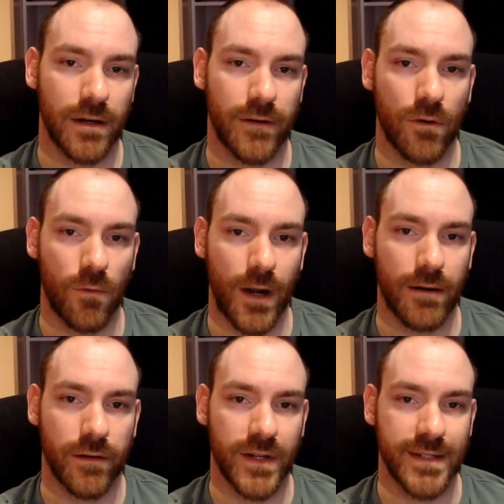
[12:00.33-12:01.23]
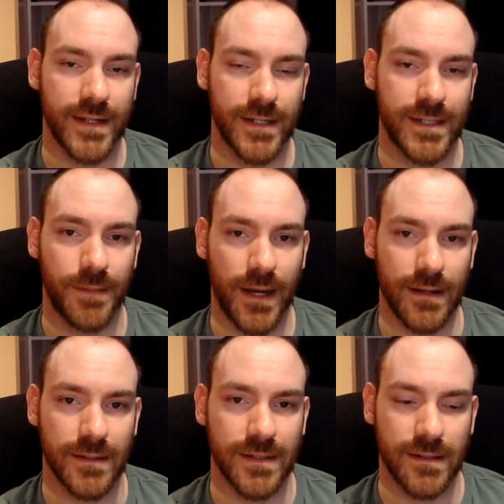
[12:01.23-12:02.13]
aware of these energy
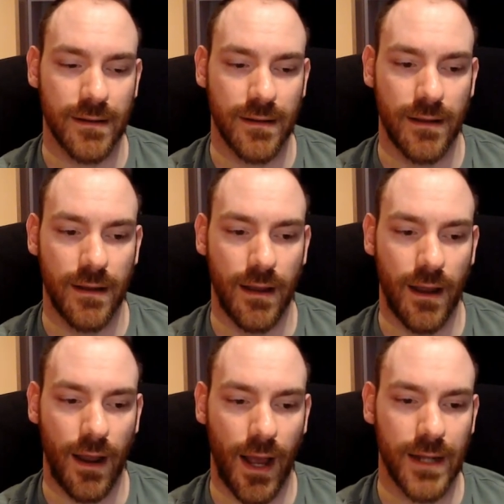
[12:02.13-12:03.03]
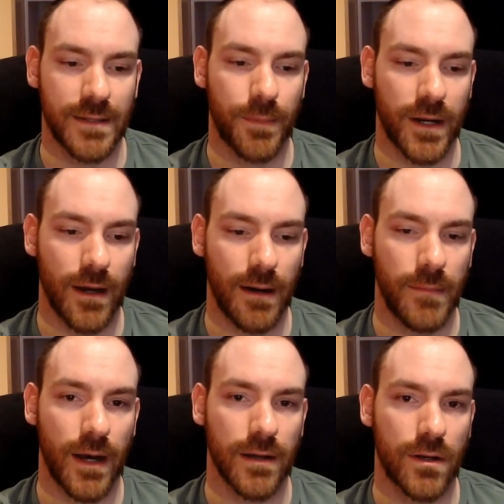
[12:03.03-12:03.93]
patterns and become
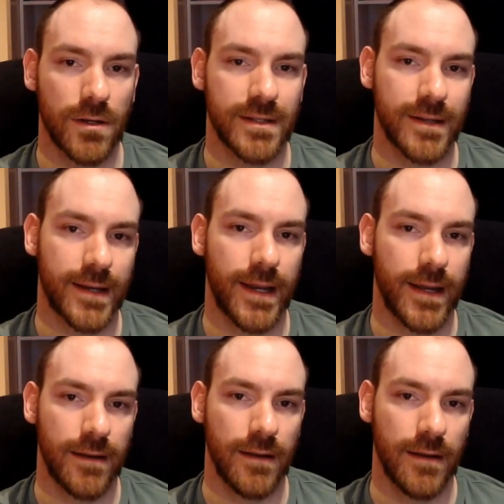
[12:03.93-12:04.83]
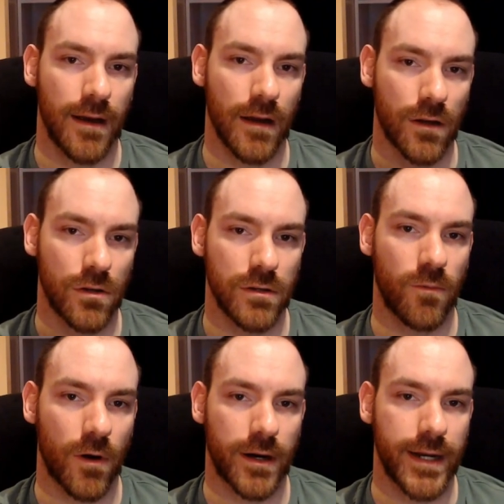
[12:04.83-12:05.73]
a good king a good
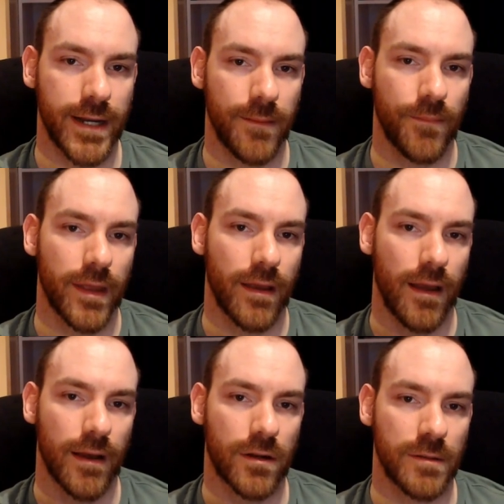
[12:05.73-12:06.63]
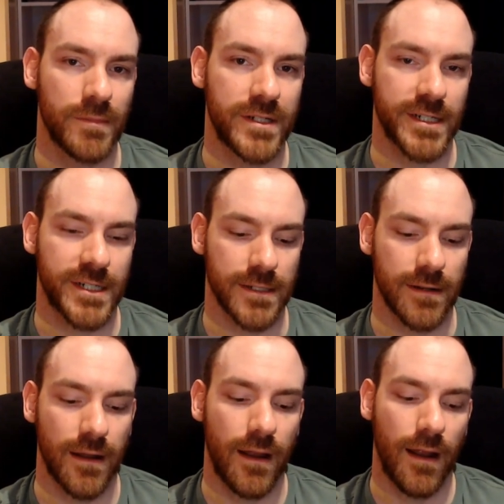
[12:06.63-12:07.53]
warrior a good magician
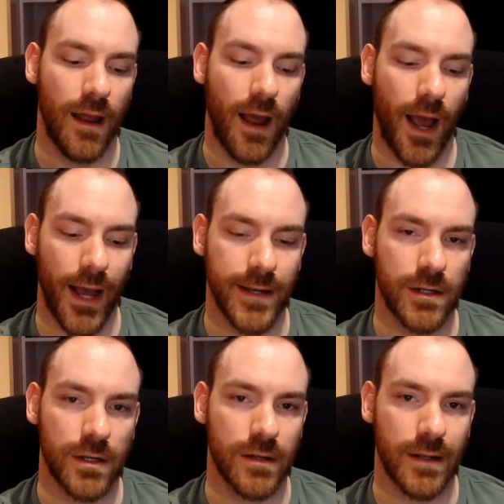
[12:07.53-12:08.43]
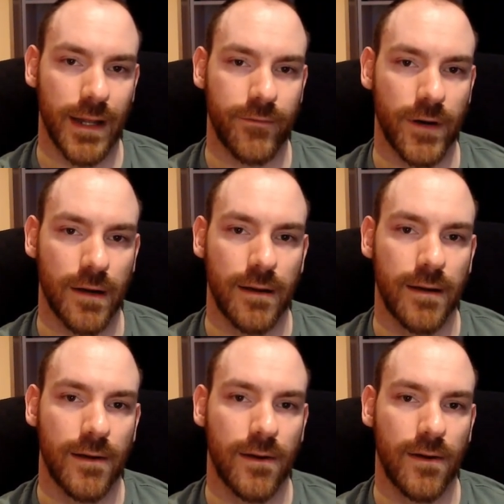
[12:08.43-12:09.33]
and a good lover
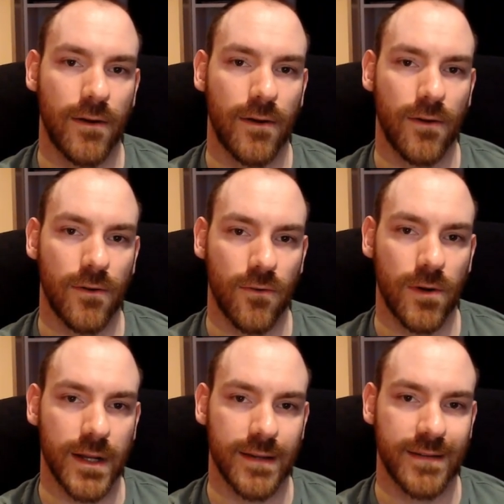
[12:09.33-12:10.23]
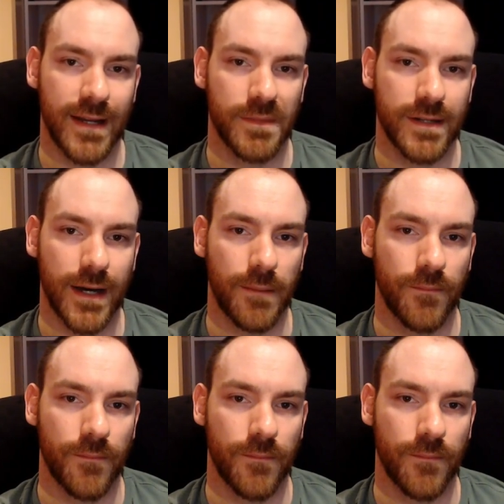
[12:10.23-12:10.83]
all at the same time,